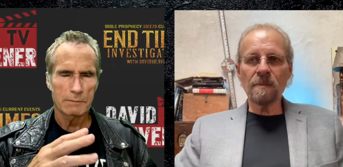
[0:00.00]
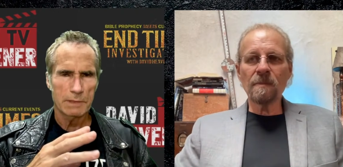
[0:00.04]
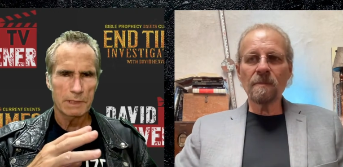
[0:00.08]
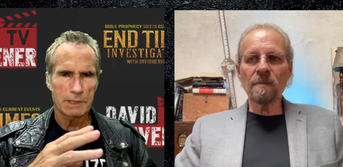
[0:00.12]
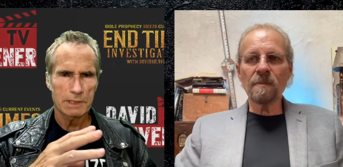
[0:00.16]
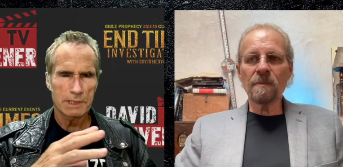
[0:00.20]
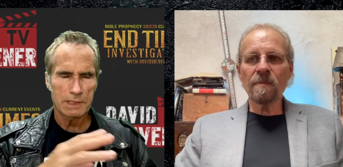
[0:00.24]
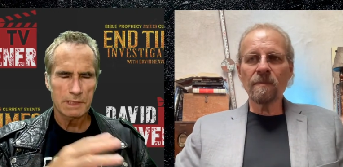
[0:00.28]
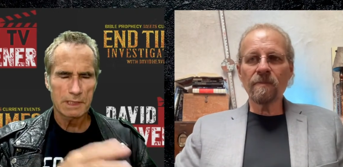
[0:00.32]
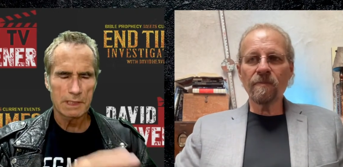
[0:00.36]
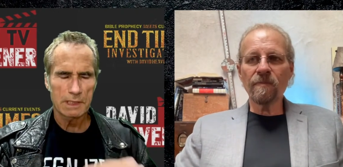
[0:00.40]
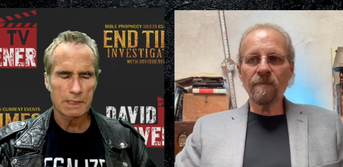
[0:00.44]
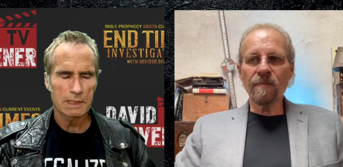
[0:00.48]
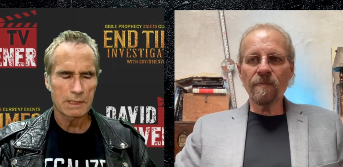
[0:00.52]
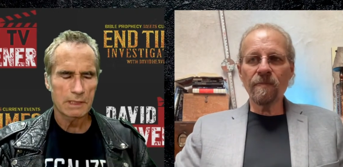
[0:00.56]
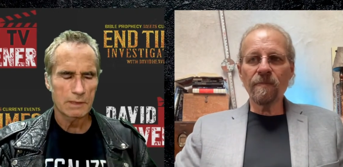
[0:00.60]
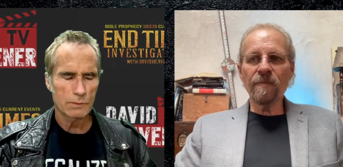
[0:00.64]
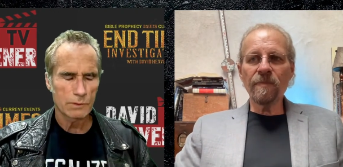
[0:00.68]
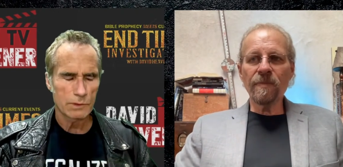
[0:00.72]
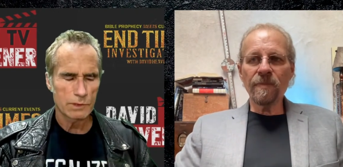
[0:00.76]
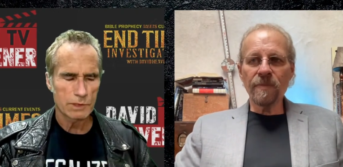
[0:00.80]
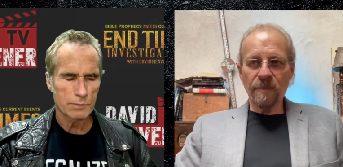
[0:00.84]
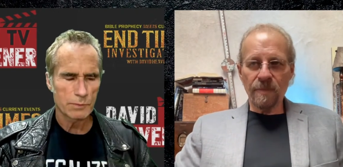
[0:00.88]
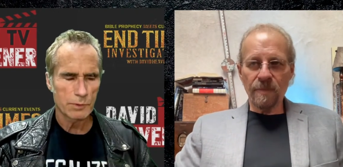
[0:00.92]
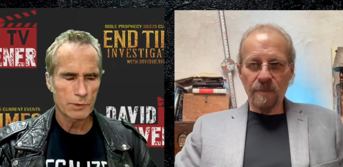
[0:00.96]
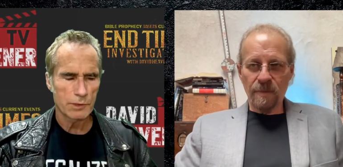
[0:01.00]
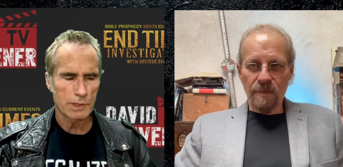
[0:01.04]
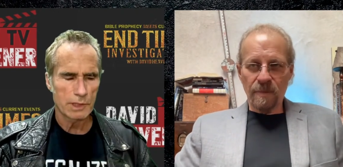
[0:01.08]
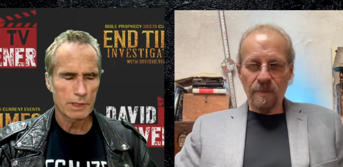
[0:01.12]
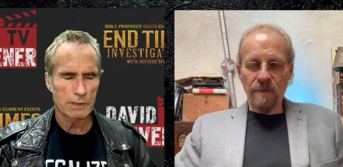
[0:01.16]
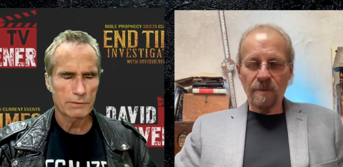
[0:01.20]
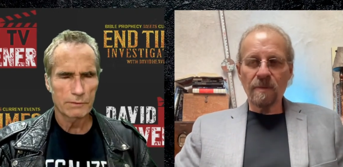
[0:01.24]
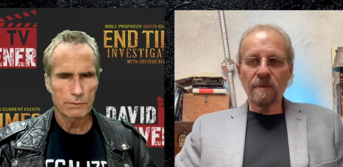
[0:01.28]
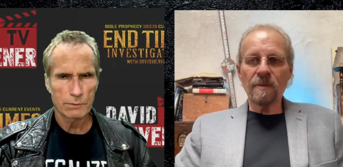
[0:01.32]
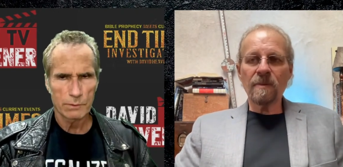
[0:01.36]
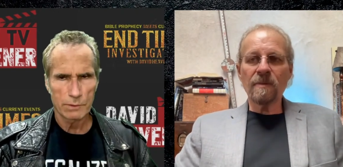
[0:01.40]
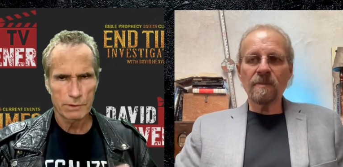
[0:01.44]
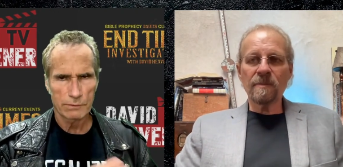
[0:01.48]
Speaker 1: demon seed that was put
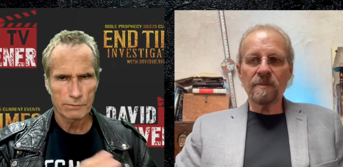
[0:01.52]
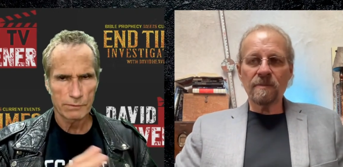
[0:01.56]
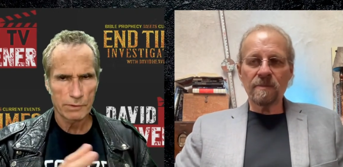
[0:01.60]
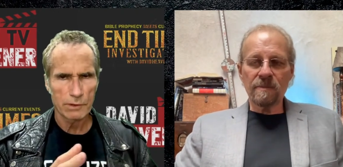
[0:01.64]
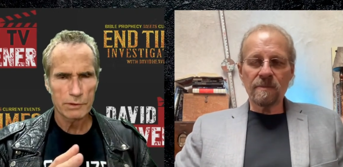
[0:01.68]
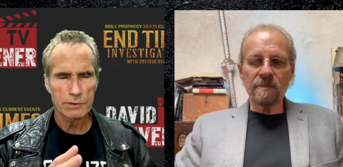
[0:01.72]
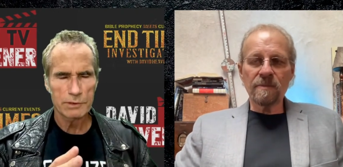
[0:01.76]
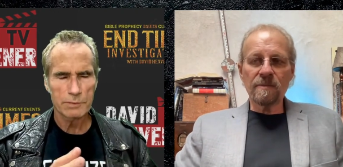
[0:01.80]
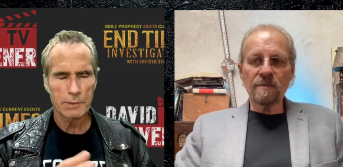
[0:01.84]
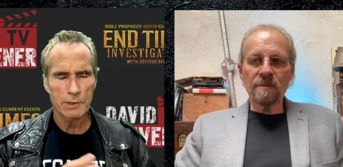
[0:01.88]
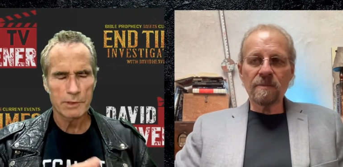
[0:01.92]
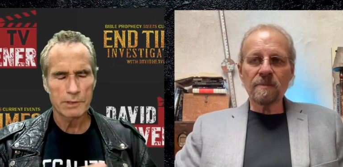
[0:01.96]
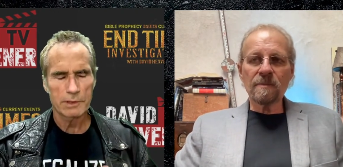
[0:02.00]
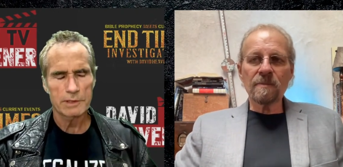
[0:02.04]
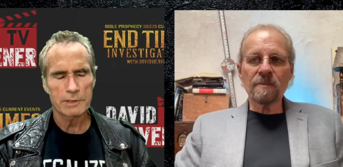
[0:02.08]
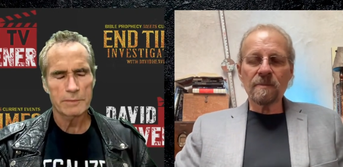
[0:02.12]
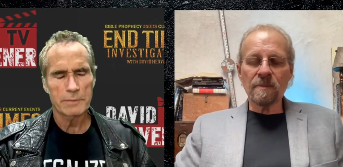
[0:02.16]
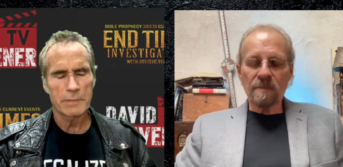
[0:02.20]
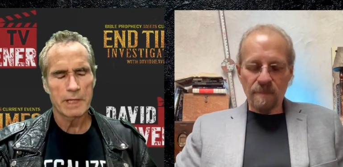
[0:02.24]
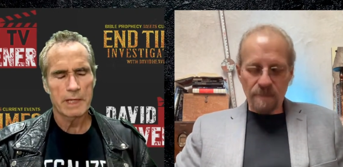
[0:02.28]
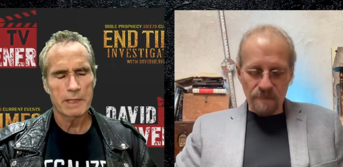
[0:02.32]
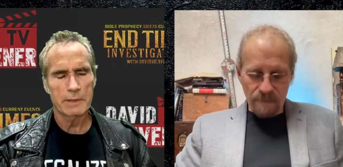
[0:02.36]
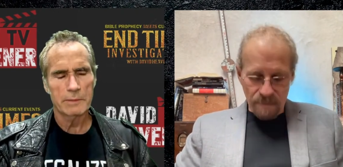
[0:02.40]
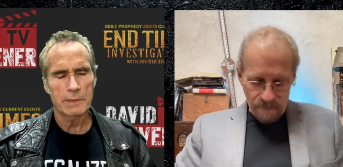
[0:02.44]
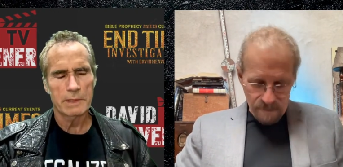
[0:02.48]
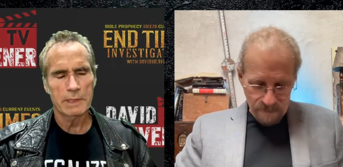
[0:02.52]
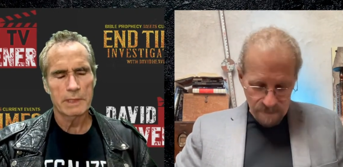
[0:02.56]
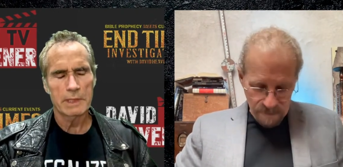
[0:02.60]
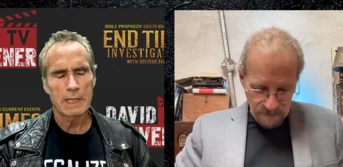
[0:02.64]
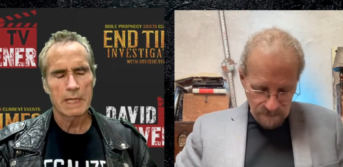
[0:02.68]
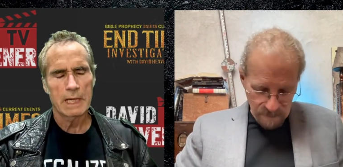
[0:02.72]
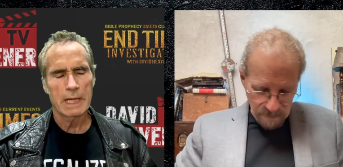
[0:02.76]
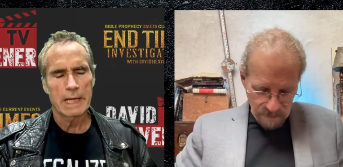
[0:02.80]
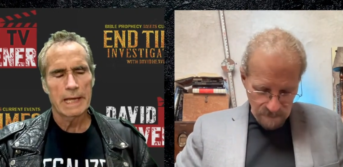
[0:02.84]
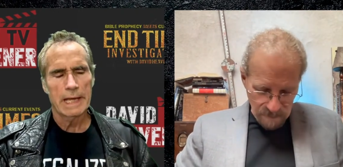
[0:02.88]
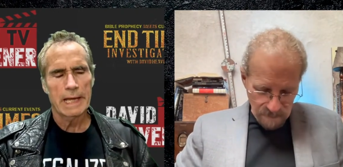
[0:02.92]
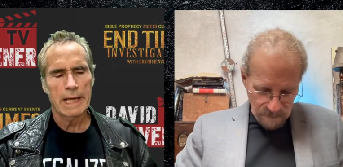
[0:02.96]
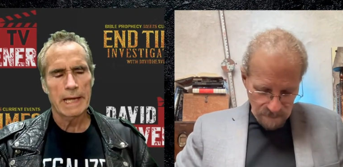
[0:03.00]
in Rosemary's Baby.